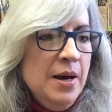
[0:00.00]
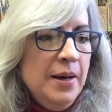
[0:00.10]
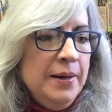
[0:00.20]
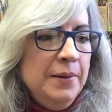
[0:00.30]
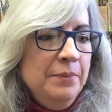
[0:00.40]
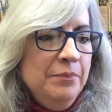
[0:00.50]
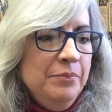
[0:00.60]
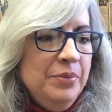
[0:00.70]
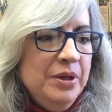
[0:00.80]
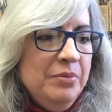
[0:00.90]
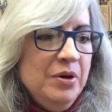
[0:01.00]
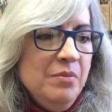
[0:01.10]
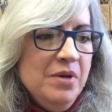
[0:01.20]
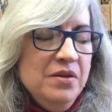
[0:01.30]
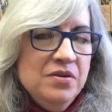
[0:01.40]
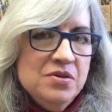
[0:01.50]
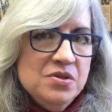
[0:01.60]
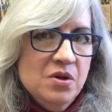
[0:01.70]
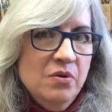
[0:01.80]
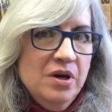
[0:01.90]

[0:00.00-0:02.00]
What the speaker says: But about a month or so